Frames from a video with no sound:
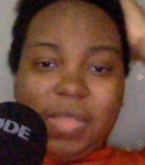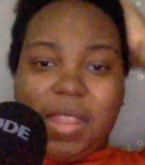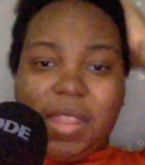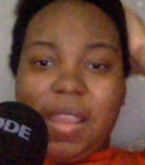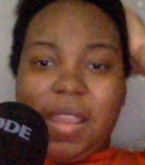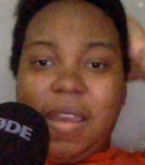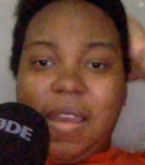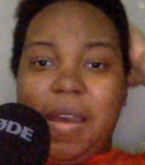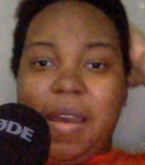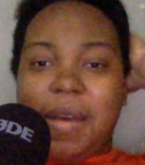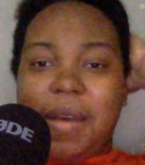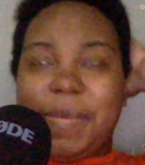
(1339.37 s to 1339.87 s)

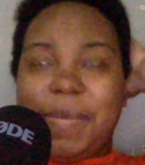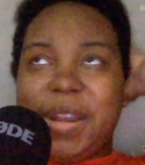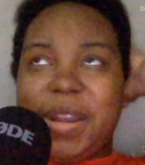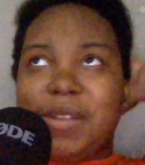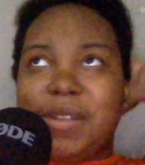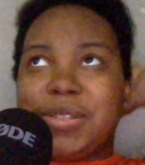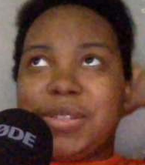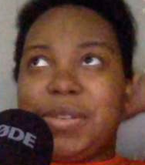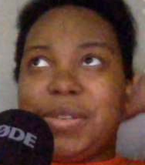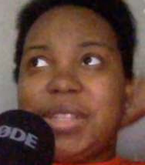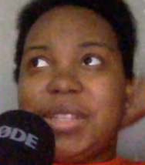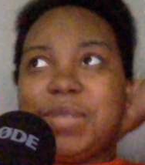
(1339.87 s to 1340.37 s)
And
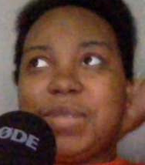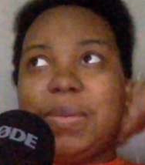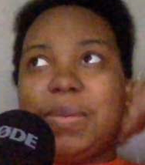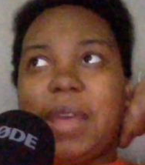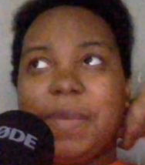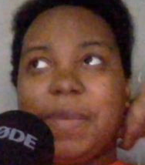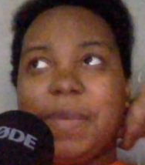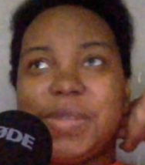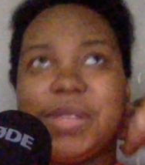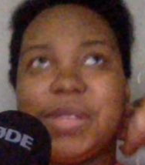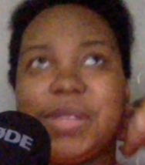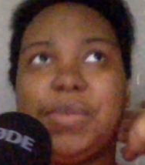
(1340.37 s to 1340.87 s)
also this
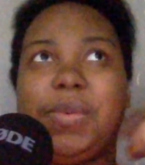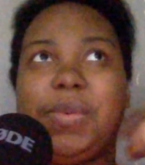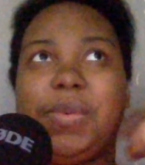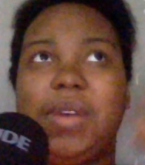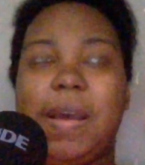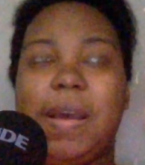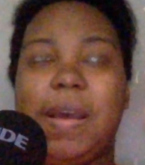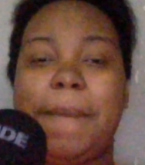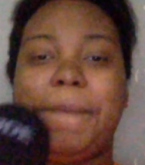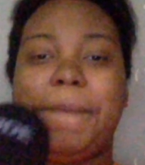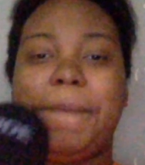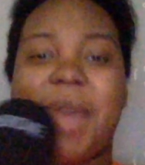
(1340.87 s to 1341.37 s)
episode will
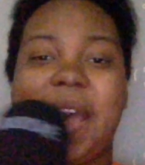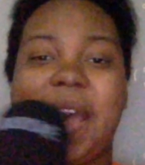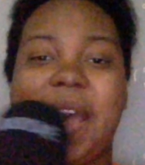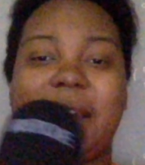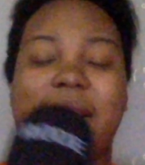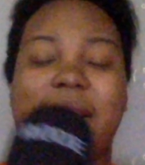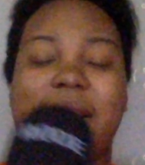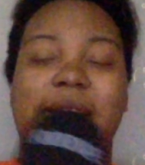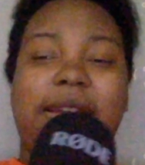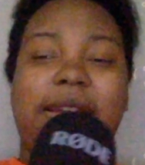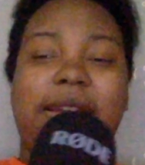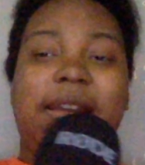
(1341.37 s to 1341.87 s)
come
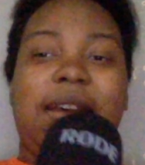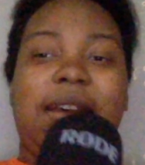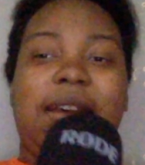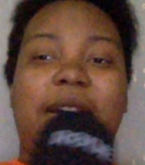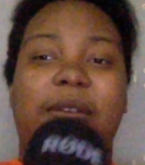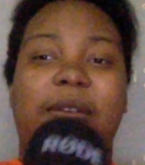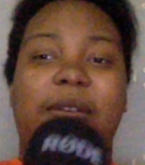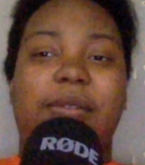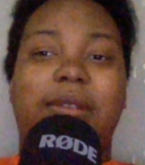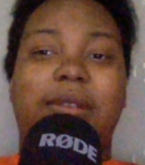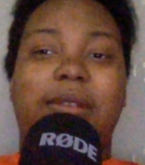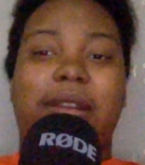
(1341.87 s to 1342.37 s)
back
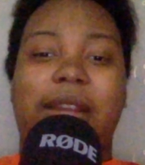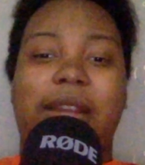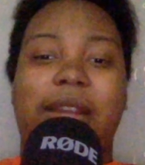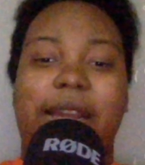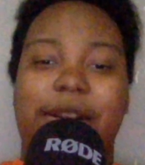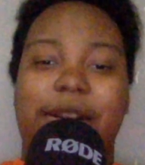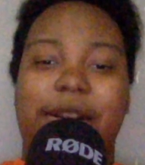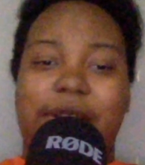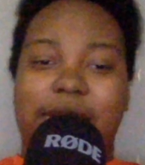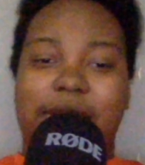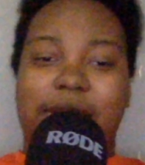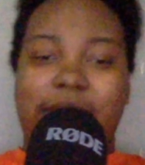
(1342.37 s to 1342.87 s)

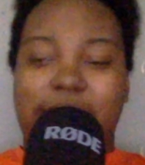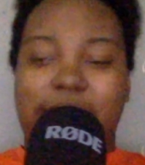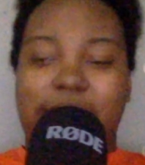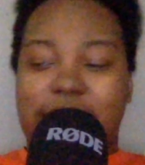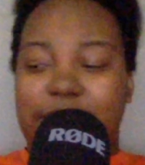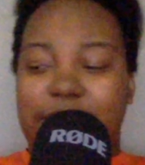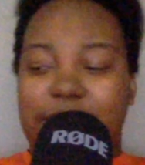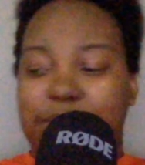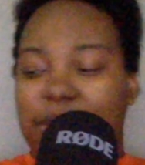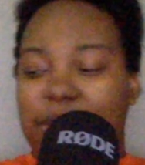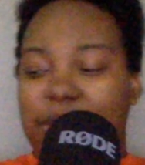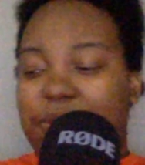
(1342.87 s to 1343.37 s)
later
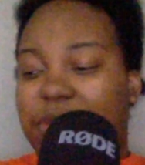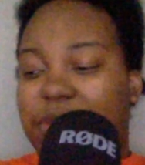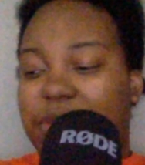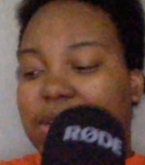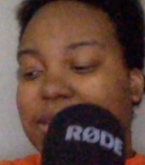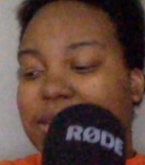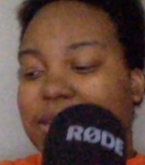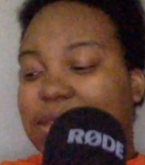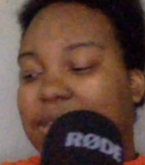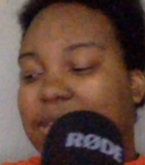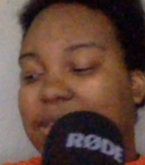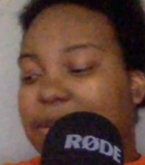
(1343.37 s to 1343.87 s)
in
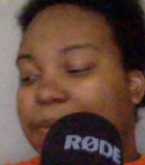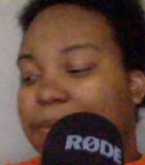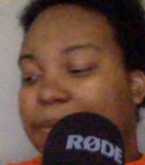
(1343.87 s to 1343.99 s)
reference.